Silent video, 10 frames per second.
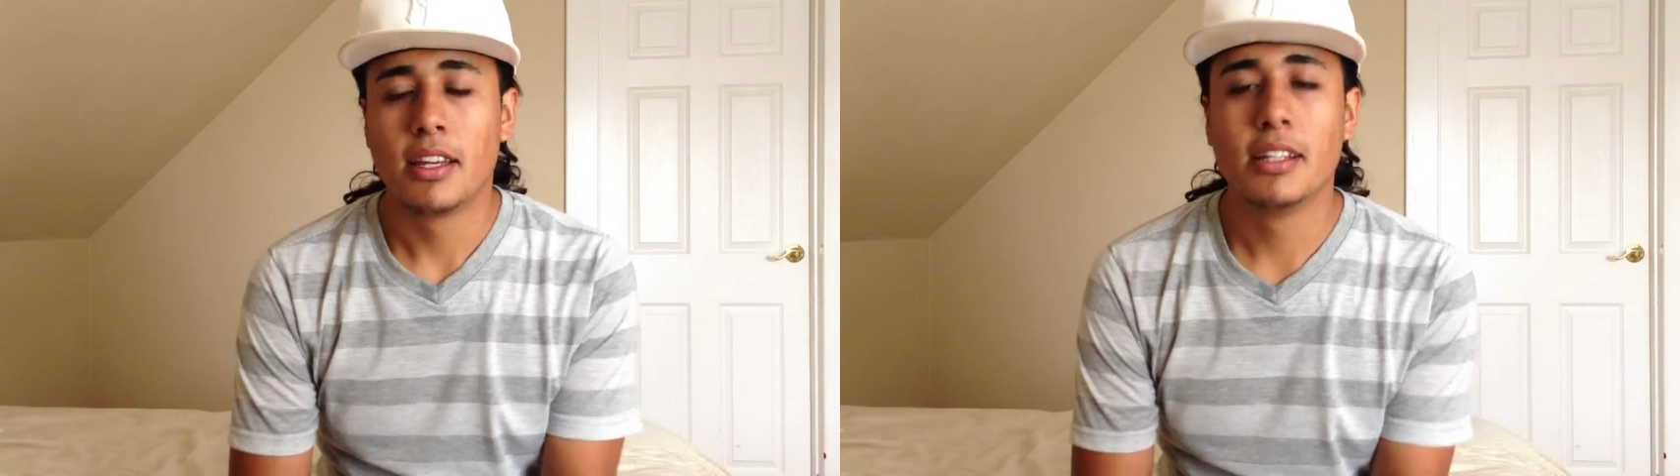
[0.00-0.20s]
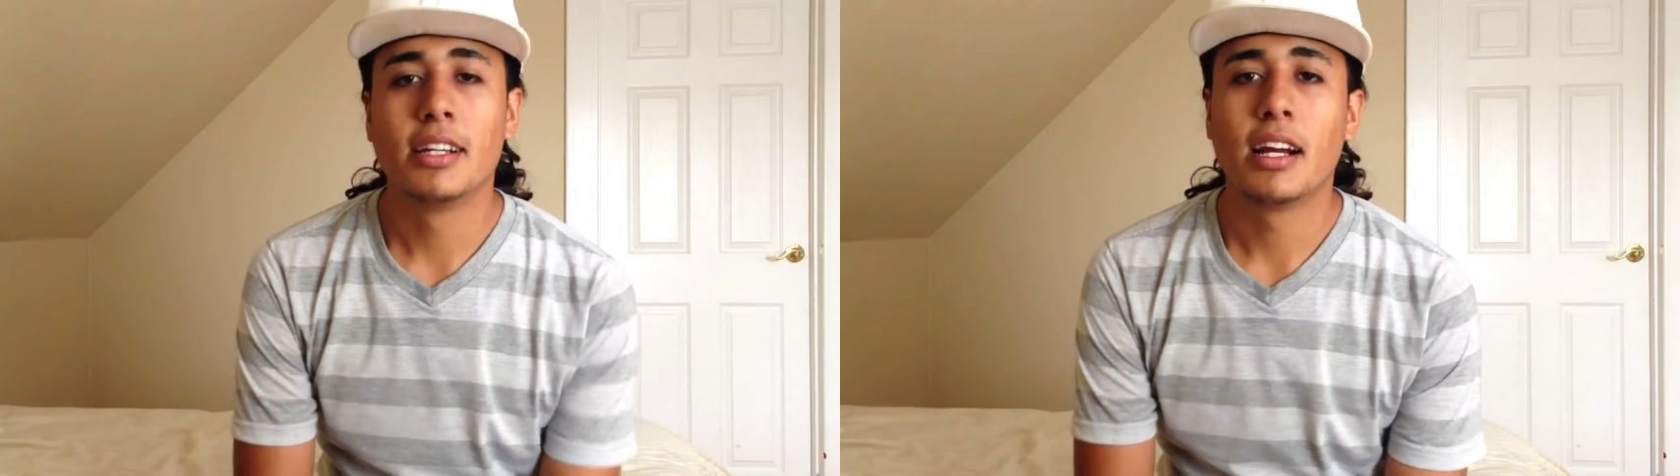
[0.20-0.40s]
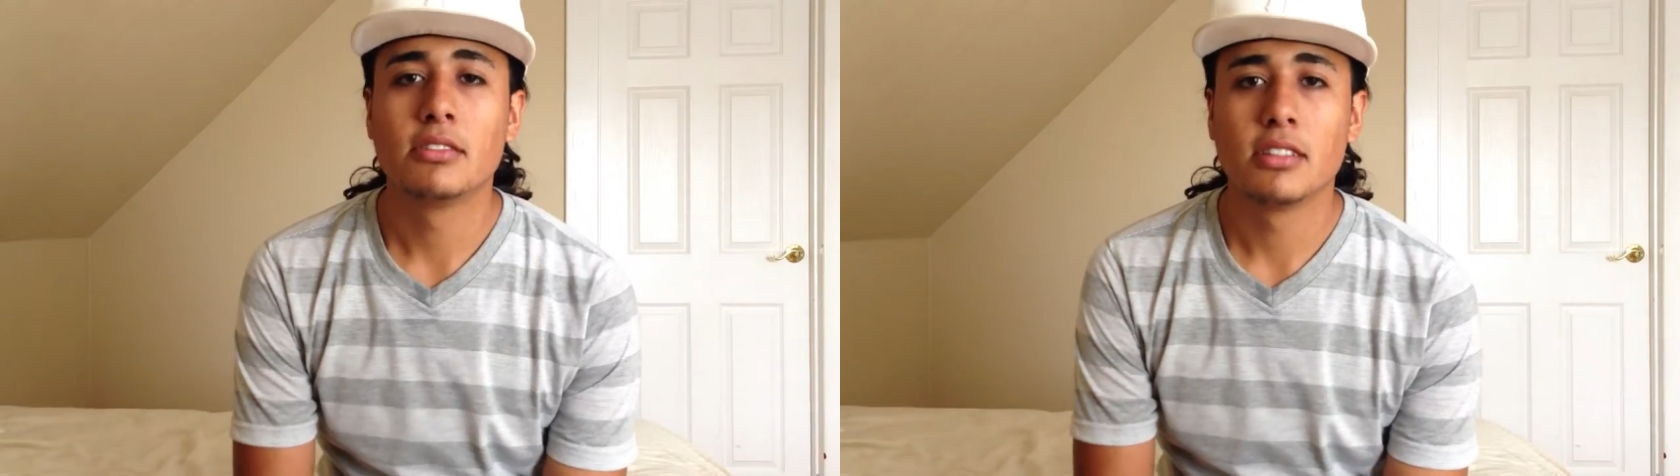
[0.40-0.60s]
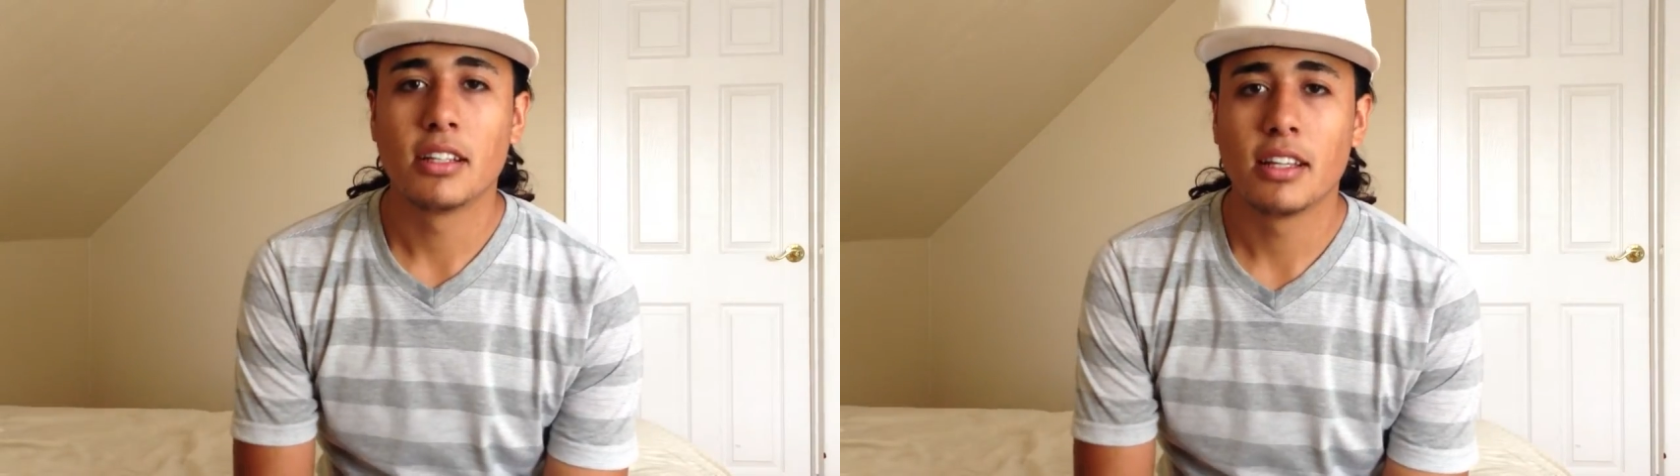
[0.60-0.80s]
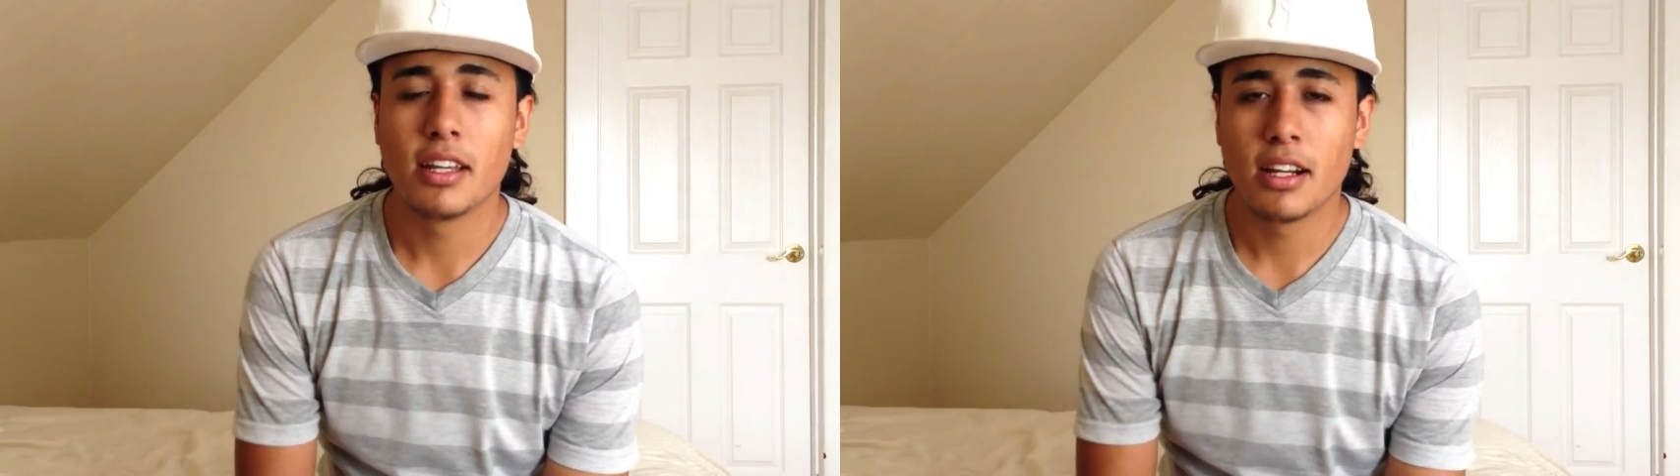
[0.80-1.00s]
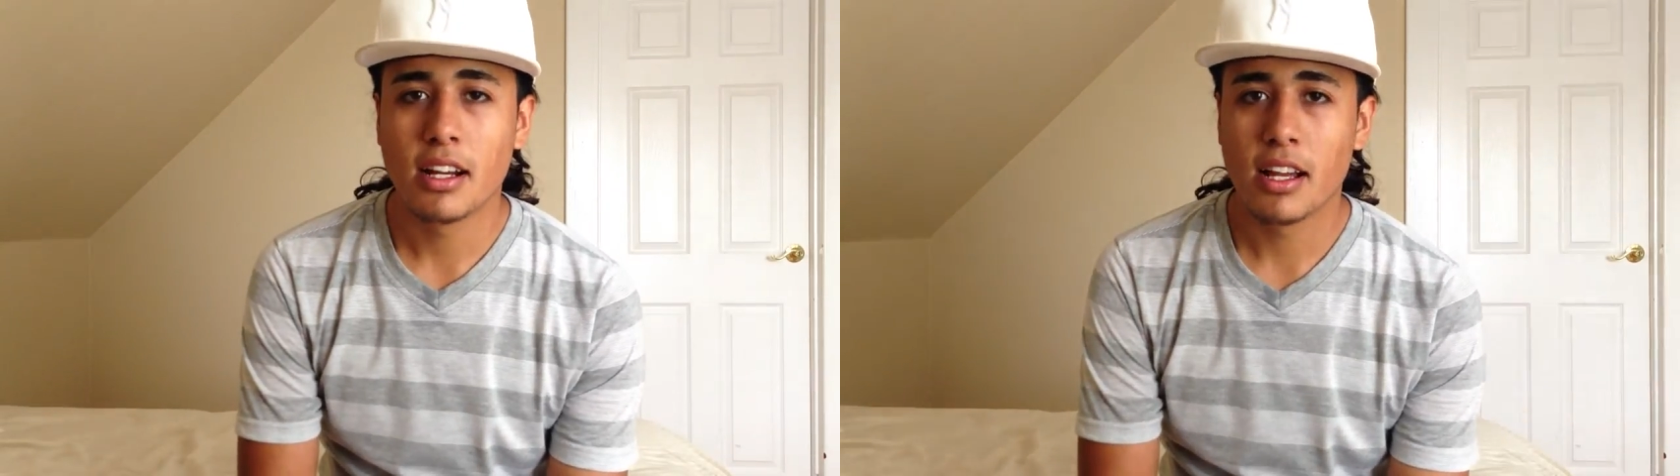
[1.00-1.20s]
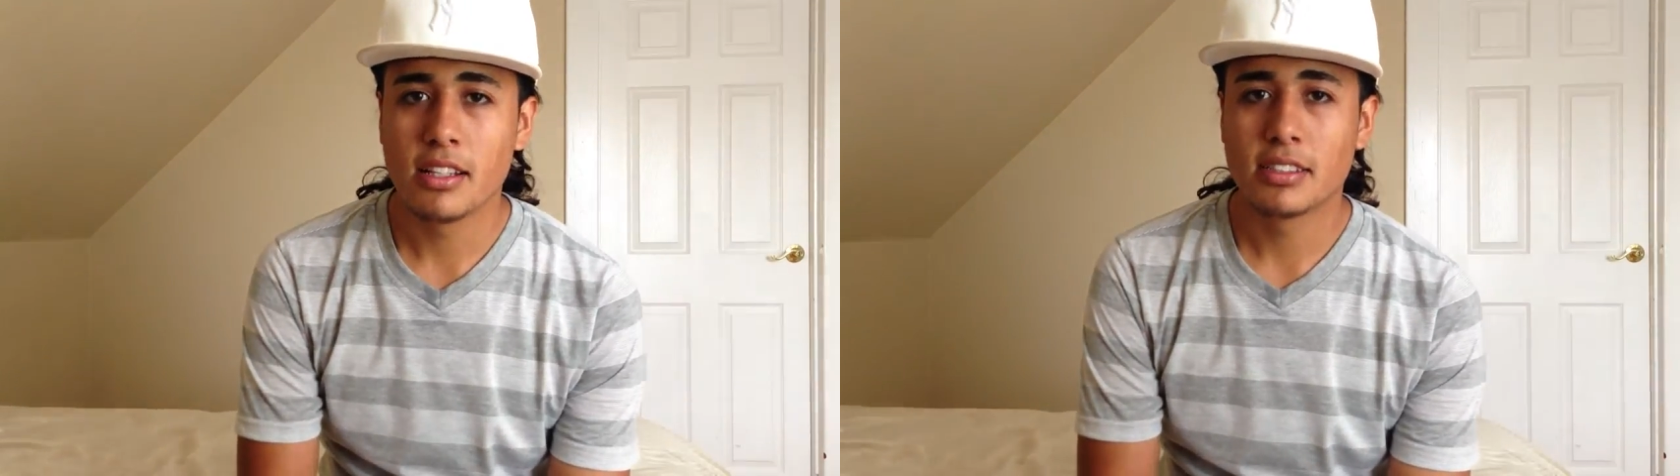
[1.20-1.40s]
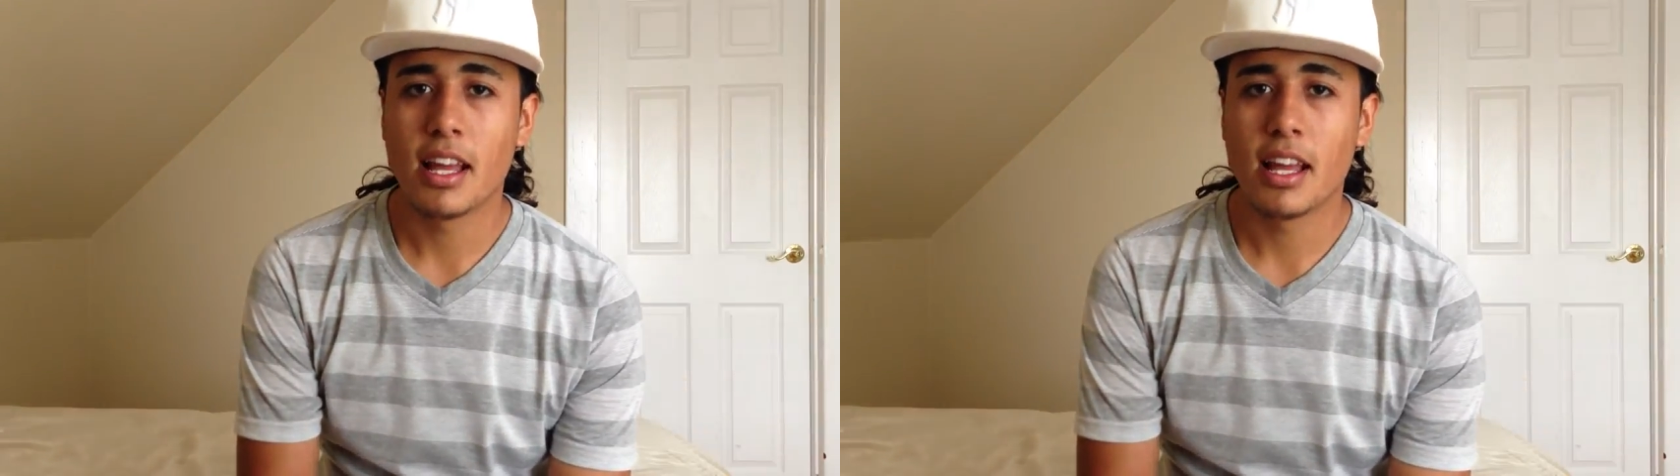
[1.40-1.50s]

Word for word: Here, how, here is